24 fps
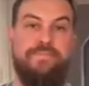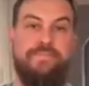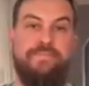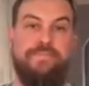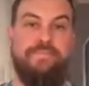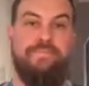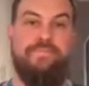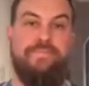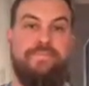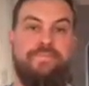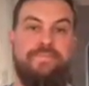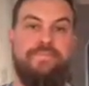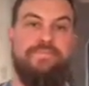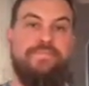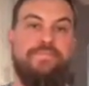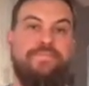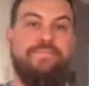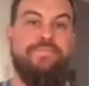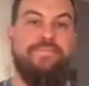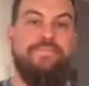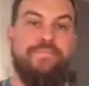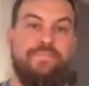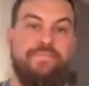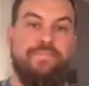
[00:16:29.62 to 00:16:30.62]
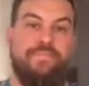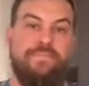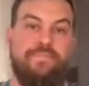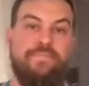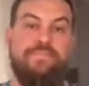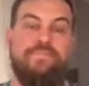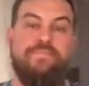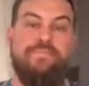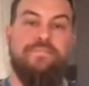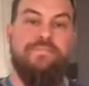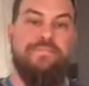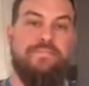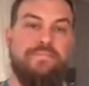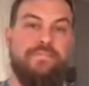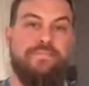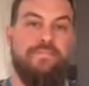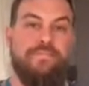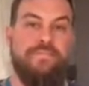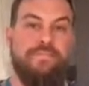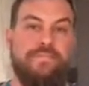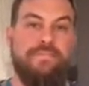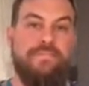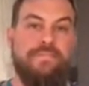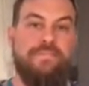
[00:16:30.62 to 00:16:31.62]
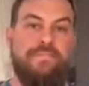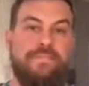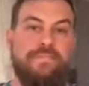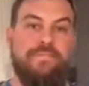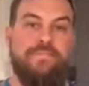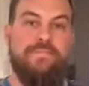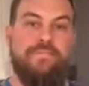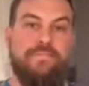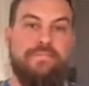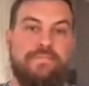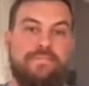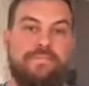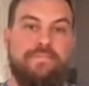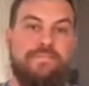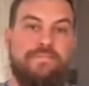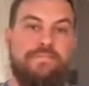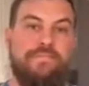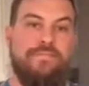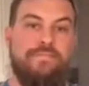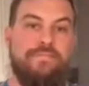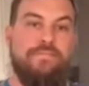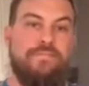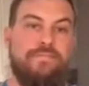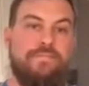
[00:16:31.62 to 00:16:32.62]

Does anybody else have any other questions?